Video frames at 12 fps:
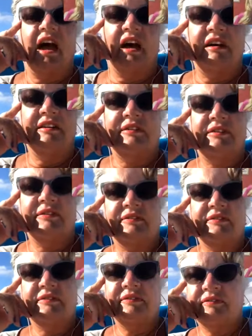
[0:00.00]
something
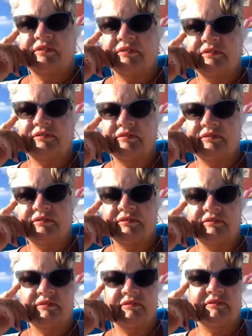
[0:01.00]
really snapped in
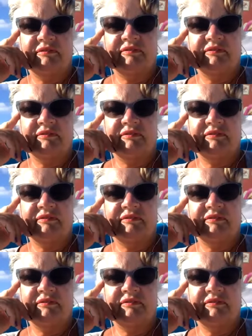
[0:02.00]
me.